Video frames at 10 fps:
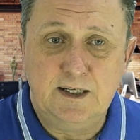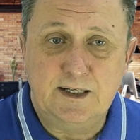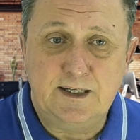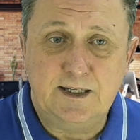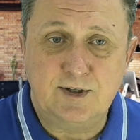
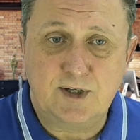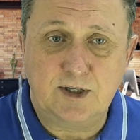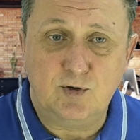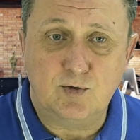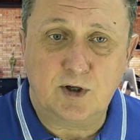is that
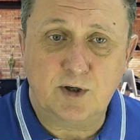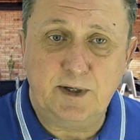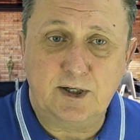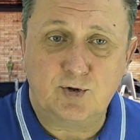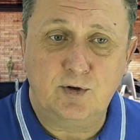you got to
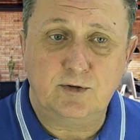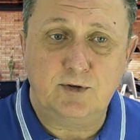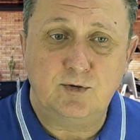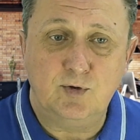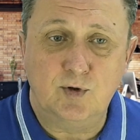make sure
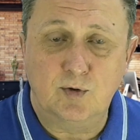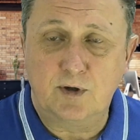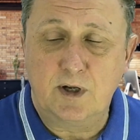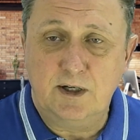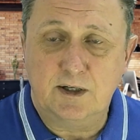that you
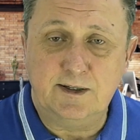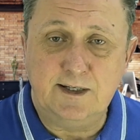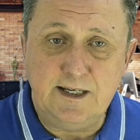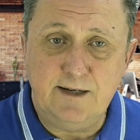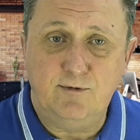don't
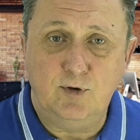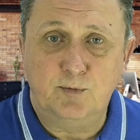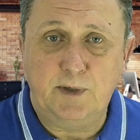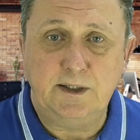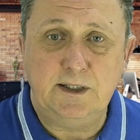leave your
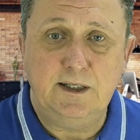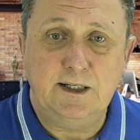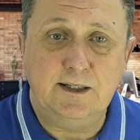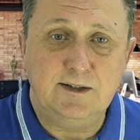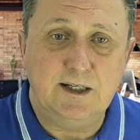money
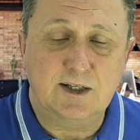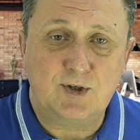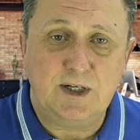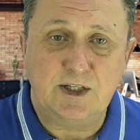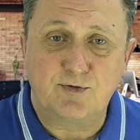in the
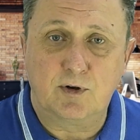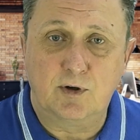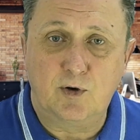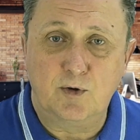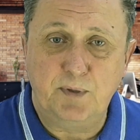exchange for
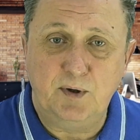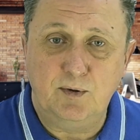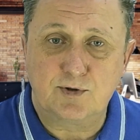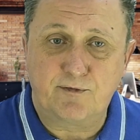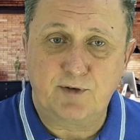long
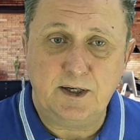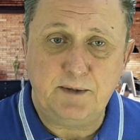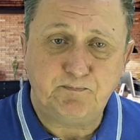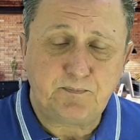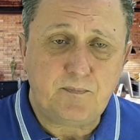periods of
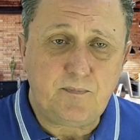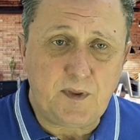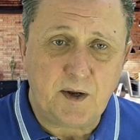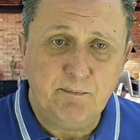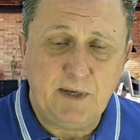time.
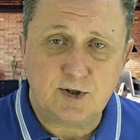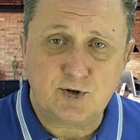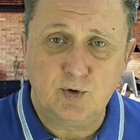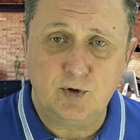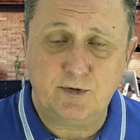Make
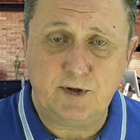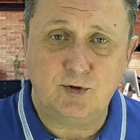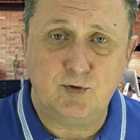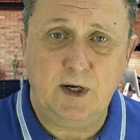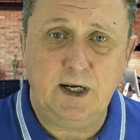sure that
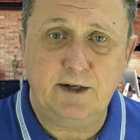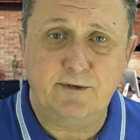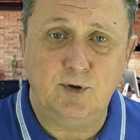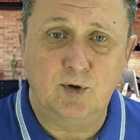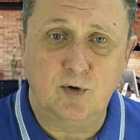you have
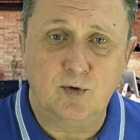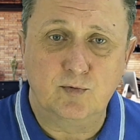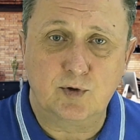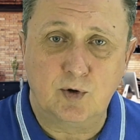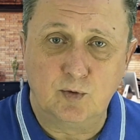your own
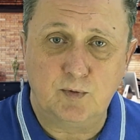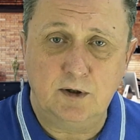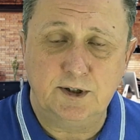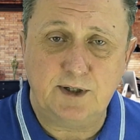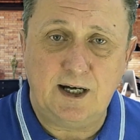cold
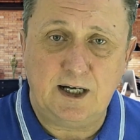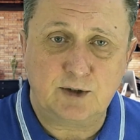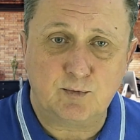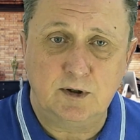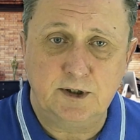wallet, a hard
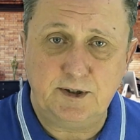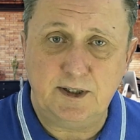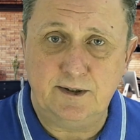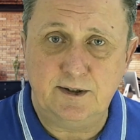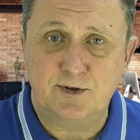wallet.
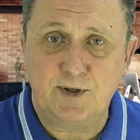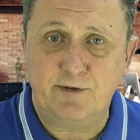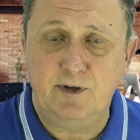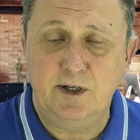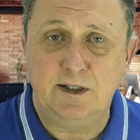It is
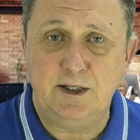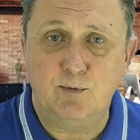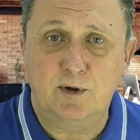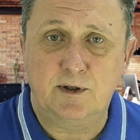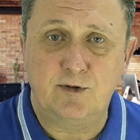definitely
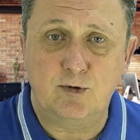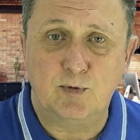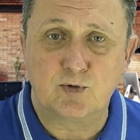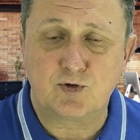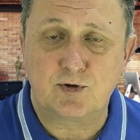one of the
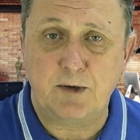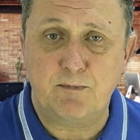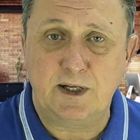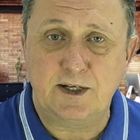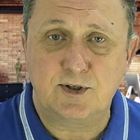most safe
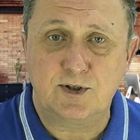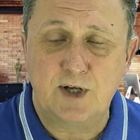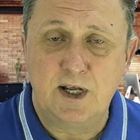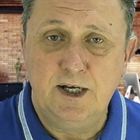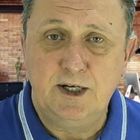places
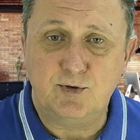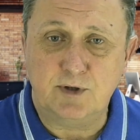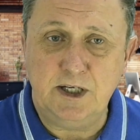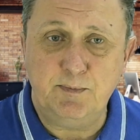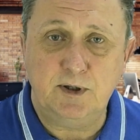to
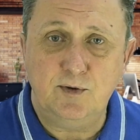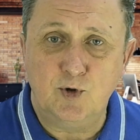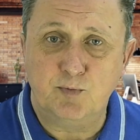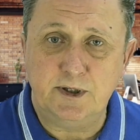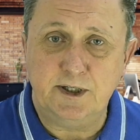keep it.
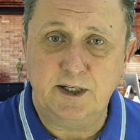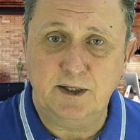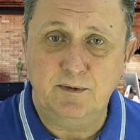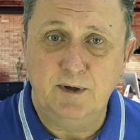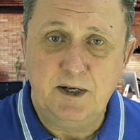Nobody
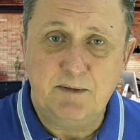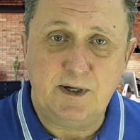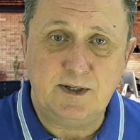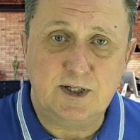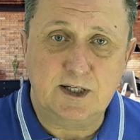can
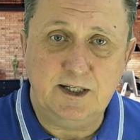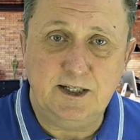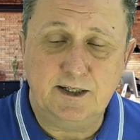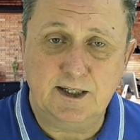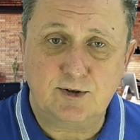basically
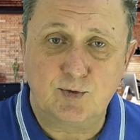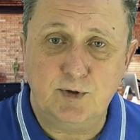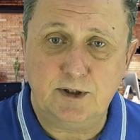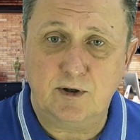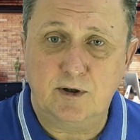get to
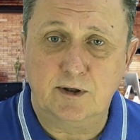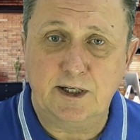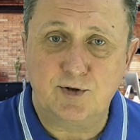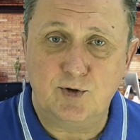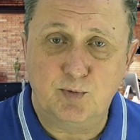it
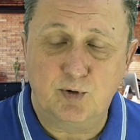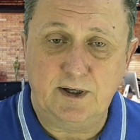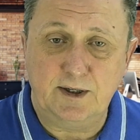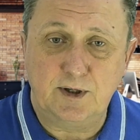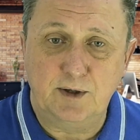unless you
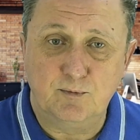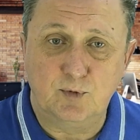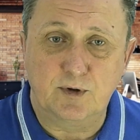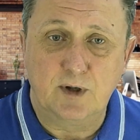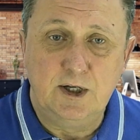provide them
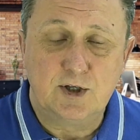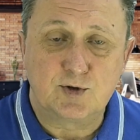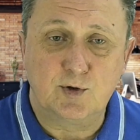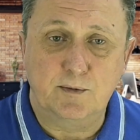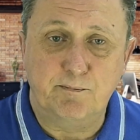with
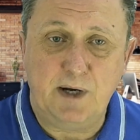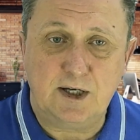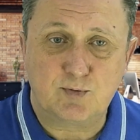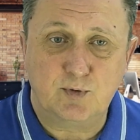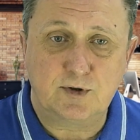certain
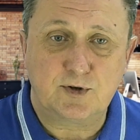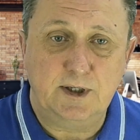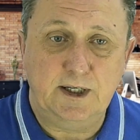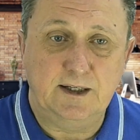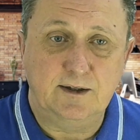passwords.
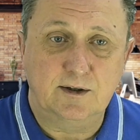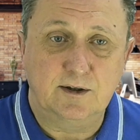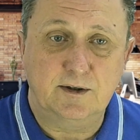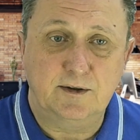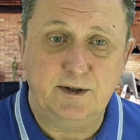And
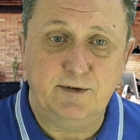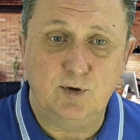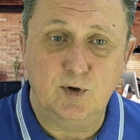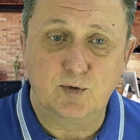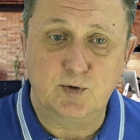if you
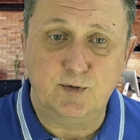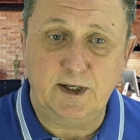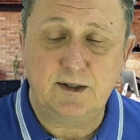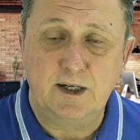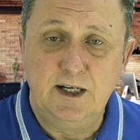don't do
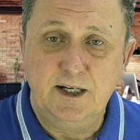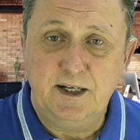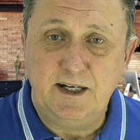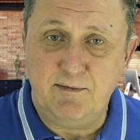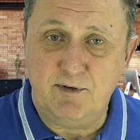that,
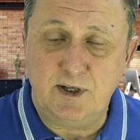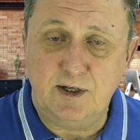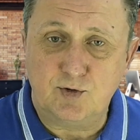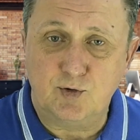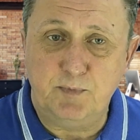everything
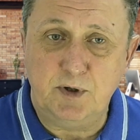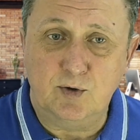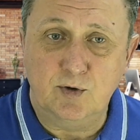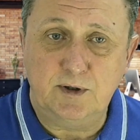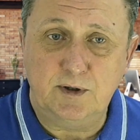should be
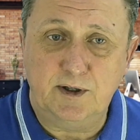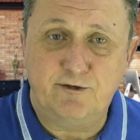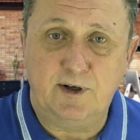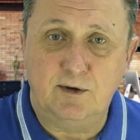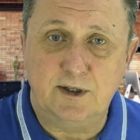good and
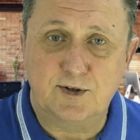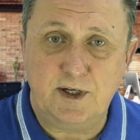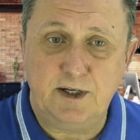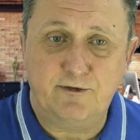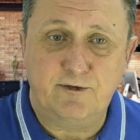fairly
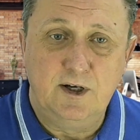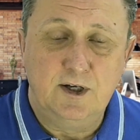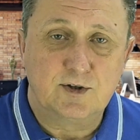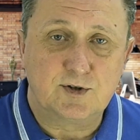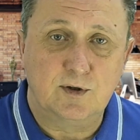safe.
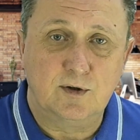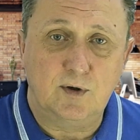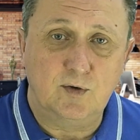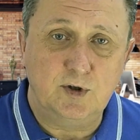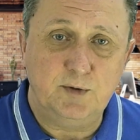So
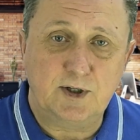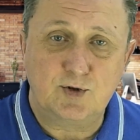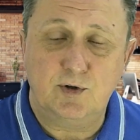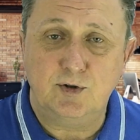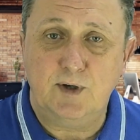only make
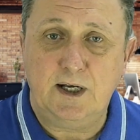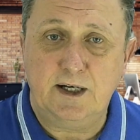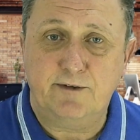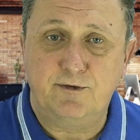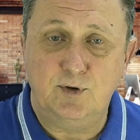sure you
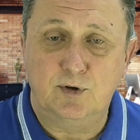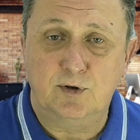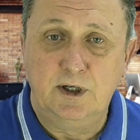have your